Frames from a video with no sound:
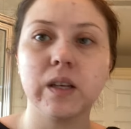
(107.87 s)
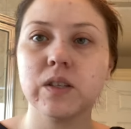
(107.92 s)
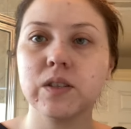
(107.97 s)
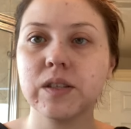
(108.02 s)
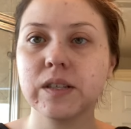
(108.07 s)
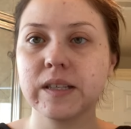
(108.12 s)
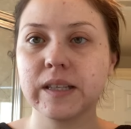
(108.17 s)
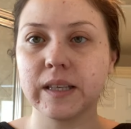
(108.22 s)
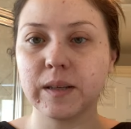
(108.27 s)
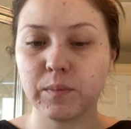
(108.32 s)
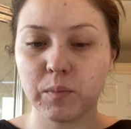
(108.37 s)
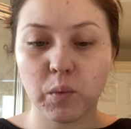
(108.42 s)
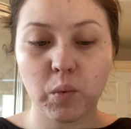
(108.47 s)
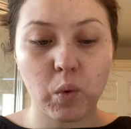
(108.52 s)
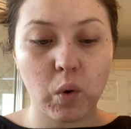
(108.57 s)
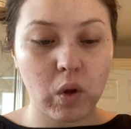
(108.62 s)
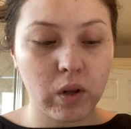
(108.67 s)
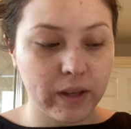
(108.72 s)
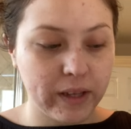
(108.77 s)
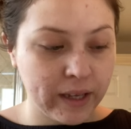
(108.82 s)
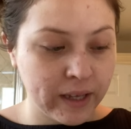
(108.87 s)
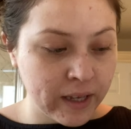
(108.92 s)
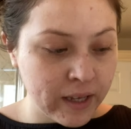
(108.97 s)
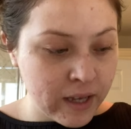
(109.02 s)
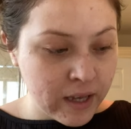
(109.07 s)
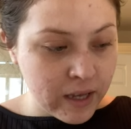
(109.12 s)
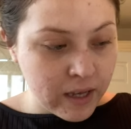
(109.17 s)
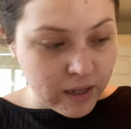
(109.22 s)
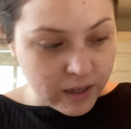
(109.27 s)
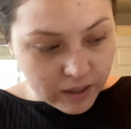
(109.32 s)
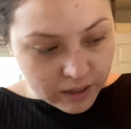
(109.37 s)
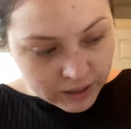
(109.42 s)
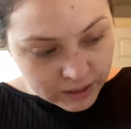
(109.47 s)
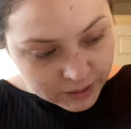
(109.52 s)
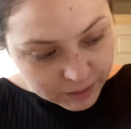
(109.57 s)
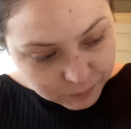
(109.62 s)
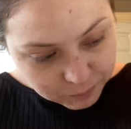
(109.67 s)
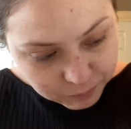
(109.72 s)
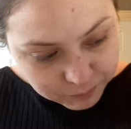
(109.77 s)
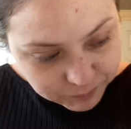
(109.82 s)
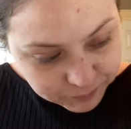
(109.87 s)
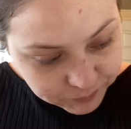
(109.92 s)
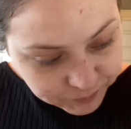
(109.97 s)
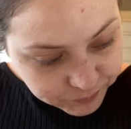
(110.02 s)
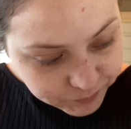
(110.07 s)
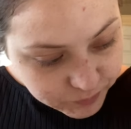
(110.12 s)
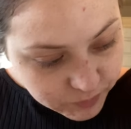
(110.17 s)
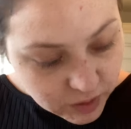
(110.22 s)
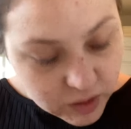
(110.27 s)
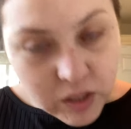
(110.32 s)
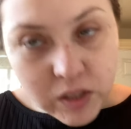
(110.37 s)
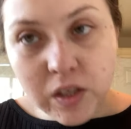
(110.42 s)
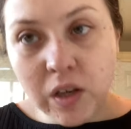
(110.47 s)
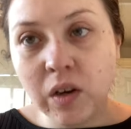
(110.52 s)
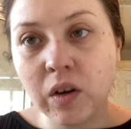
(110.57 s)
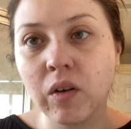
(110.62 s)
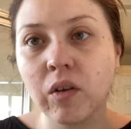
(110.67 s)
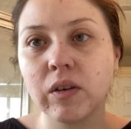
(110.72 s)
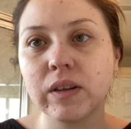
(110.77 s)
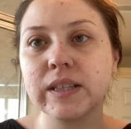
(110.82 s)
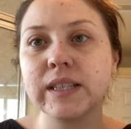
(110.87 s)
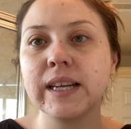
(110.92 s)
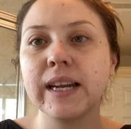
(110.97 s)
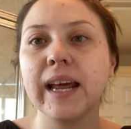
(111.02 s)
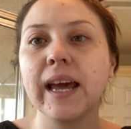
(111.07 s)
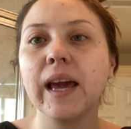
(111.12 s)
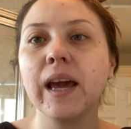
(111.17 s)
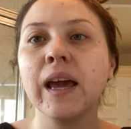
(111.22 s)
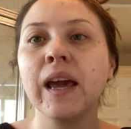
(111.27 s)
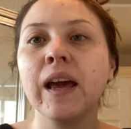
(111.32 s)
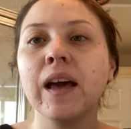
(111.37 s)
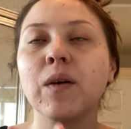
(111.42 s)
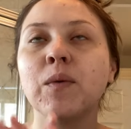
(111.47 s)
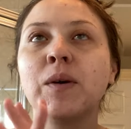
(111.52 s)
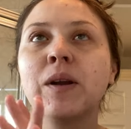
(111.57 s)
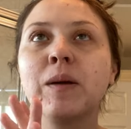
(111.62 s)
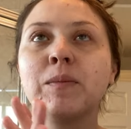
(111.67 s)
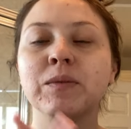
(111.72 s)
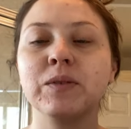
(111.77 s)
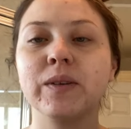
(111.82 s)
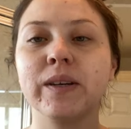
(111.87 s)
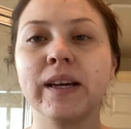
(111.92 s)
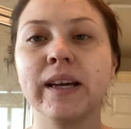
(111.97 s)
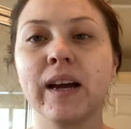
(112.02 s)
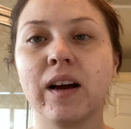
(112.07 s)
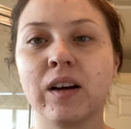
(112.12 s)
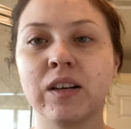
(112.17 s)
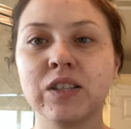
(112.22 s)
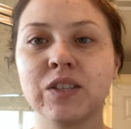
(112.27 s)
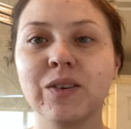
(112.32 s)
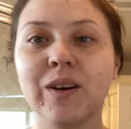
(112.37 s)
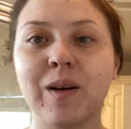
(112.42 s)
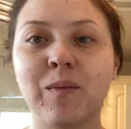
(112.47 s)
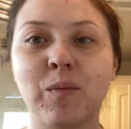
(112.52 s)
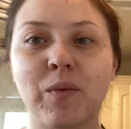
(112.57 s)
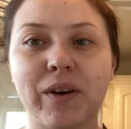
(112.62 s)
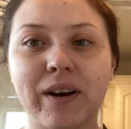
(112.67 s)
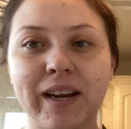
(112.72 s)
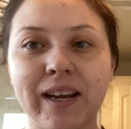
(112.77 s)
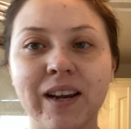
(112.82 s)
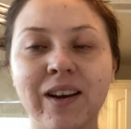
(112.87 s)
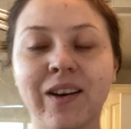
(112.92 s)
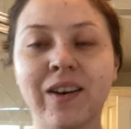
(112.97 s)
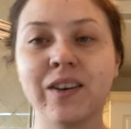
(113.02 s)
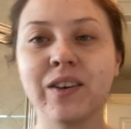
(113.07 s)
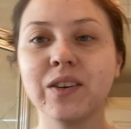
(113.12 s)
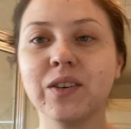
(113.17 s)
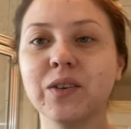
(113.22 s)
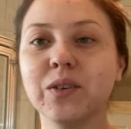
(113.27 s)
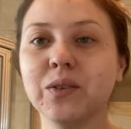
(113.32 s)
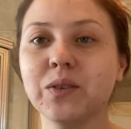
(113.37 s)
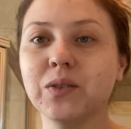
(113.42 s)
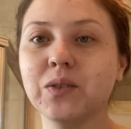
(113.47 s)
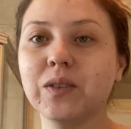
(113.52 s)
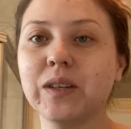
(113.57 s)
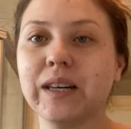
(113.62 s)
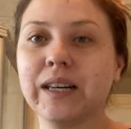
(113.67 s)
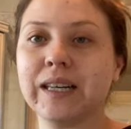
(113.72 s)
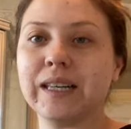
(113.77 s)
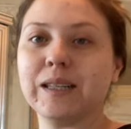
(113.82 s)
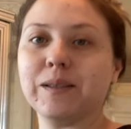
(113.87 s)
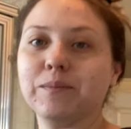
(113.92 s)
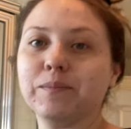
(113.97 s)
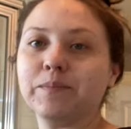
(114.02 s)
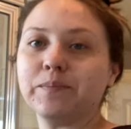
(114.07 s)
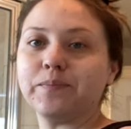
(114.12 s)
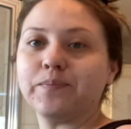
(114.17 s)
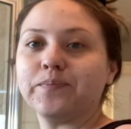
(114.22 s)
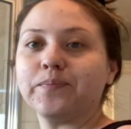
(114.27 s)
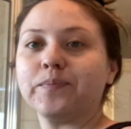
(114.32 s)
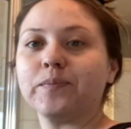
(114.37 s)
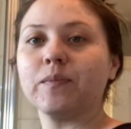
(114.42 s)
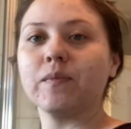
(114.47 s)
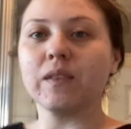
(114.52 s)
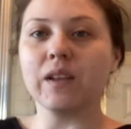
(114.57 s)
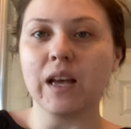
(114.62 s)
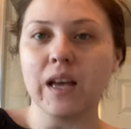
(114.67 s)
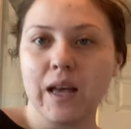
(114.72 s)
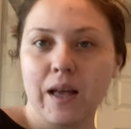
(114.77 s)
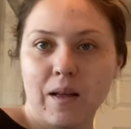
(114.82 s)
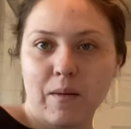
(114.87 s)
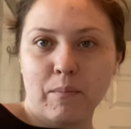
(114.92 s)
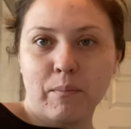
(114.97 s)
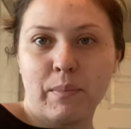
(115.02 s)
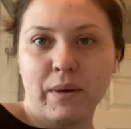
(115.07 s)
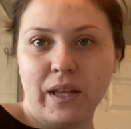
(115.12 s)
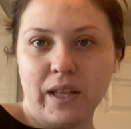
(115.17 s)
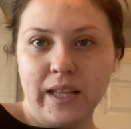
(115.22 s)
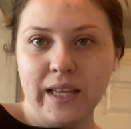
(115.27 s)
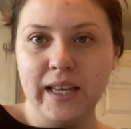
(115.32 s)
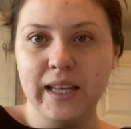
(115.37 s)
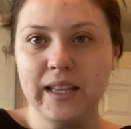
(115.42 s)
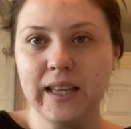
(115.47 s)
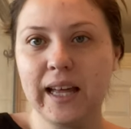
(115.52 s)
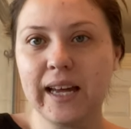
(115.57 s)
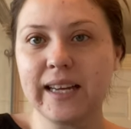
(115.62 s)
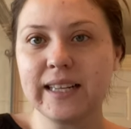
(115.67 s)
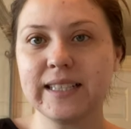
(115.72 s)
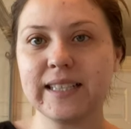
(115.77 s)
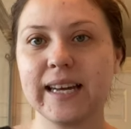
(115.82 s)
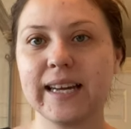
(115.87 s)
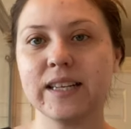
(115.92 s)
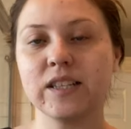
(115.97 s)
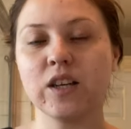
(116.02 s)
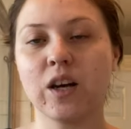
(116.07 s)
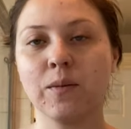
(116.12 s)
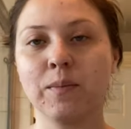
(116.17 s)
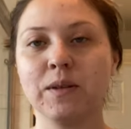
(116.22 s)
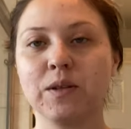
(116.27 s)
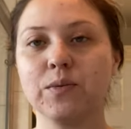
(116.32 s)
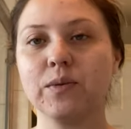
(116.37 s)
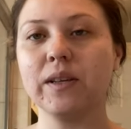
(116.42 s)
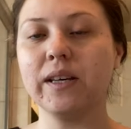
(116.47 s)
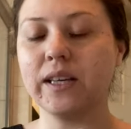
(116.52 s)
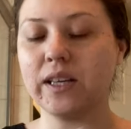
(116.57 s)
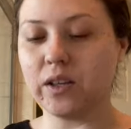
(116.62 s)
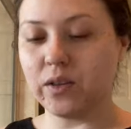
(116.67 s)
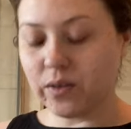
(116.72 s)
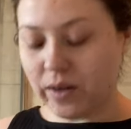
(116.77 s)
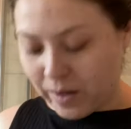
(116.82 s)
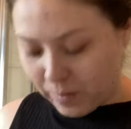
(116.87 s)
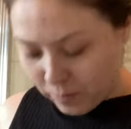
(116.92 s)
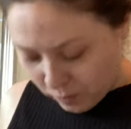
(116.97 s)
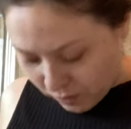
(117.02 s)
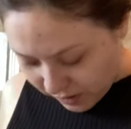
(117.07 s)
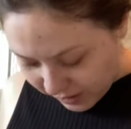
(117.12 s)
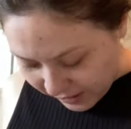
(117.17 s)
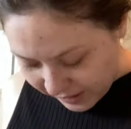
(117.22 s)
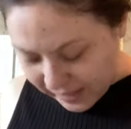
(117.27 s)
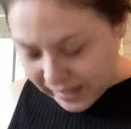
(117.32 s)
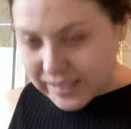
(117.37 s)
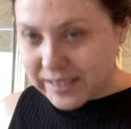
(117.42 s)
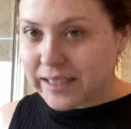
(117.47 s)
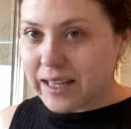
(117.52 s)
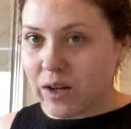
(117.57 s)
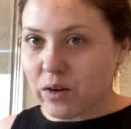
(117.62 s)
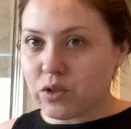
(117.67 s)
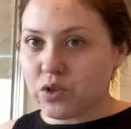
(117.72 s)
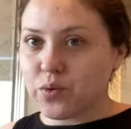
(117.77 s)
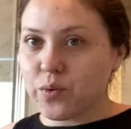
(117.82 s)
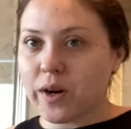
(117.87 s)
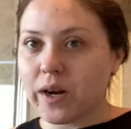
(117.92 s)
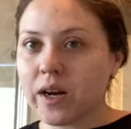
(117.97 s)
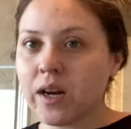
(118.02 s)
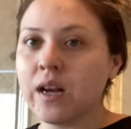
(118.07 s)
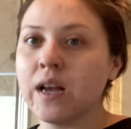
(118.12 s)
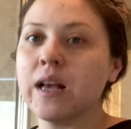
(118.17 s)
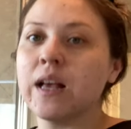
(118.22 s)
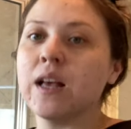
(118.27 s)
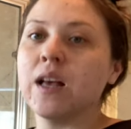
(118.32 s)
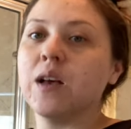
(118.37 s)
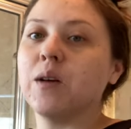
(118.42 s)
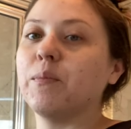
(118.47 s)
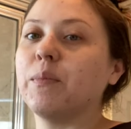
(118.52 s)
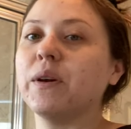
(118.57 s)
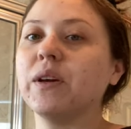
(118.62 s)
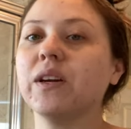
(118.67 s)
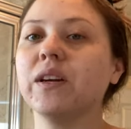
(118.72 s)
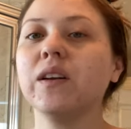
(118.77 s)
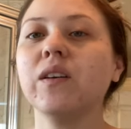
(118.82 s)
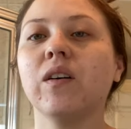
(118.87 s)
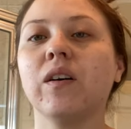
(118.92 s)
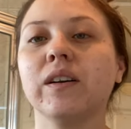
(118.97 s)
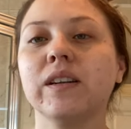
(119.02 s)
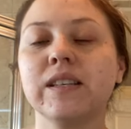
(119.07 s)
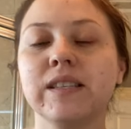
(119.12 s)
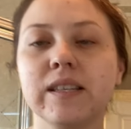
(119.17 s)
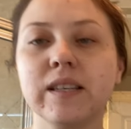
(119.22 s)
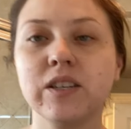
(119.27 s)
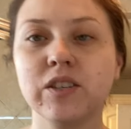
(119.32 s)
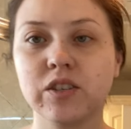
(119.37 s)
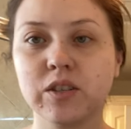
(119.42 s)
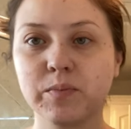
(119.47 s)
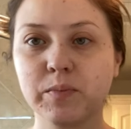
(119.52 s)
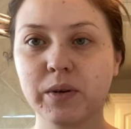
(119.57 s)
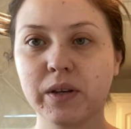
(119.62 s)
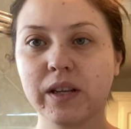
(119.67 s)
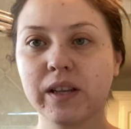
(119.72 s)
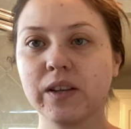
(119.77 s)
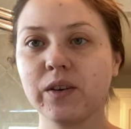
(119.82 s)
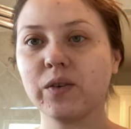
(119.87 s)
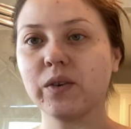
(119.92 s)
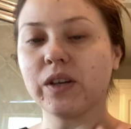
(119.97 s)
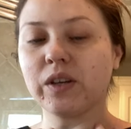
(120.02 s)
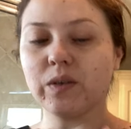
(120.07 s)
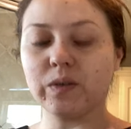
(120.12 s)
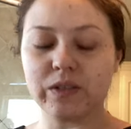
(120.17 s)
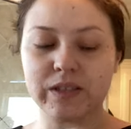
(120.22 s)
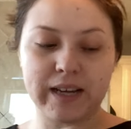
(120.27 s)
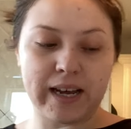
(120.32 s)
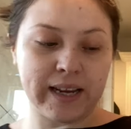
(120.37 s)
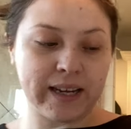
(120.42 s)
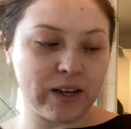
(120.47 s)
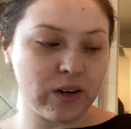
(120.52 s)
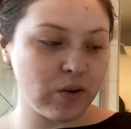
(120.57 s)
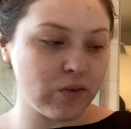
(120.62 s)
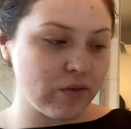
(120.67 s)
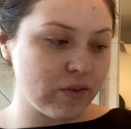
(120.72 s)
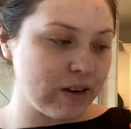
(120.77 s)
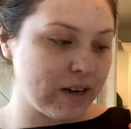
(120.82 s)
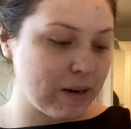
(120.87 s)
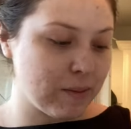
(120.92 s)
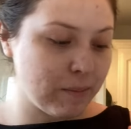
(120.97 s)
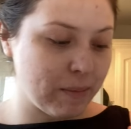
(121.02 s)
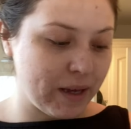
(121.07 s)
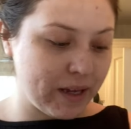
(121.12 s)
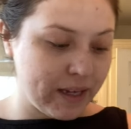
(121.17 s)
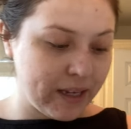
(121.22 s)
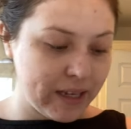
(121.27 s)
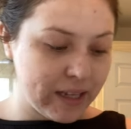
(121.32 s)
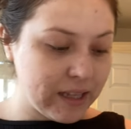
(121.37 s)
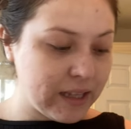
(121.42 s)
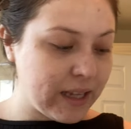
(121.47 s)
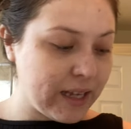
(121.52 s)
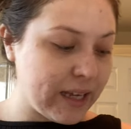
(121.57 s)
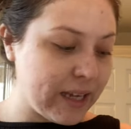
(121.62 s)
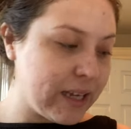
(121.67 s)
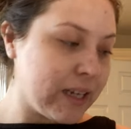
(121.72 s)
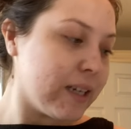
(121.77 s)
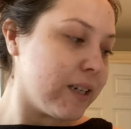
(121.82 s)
just keep rolling. So today what I'm doing, also I'm wearing our new Billy like tank top. It's really cute. I'm wearing it as loungewear, but you can honestly just put a little cute jacket over it and make it like